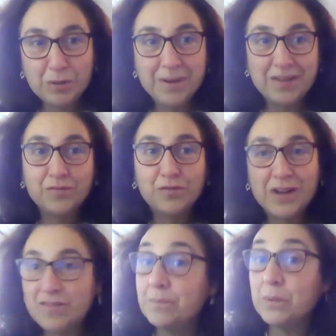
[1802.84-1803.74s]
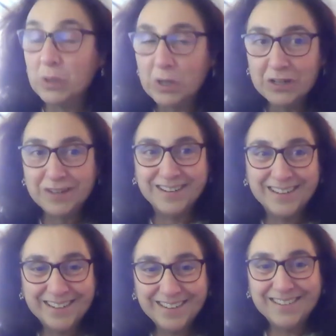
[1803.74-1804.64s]
your best friend's book.
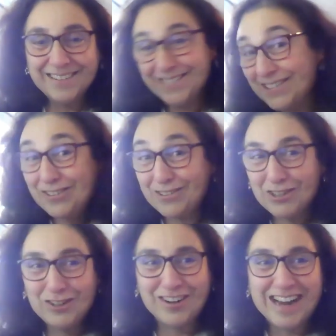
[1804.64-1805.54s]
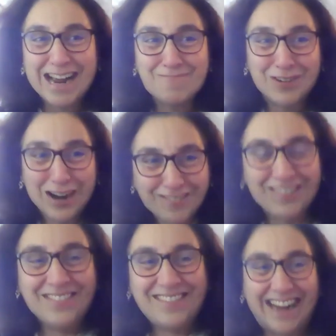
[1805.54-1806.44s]
Could create
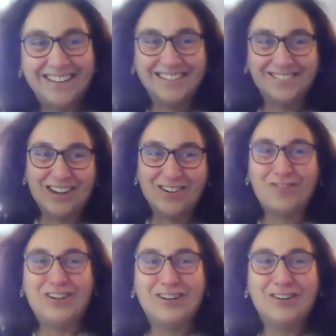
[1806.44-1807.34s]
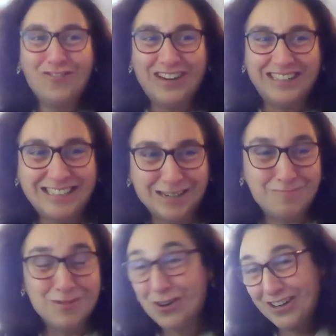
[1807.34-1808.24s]
problems down the road for your friendship
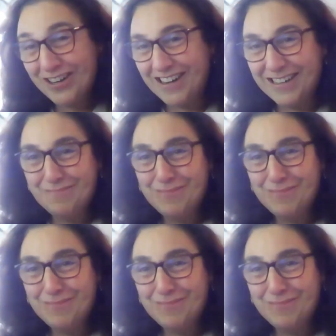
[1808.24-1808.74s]
or not,